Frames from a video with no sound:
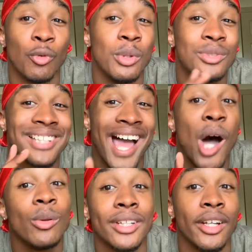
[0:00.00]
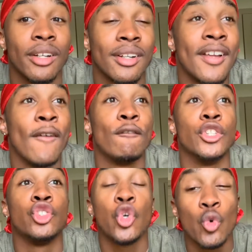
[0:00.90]
We was out there for
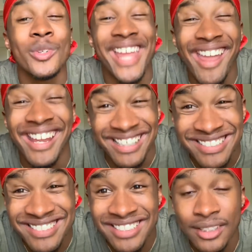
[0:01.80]
2 days.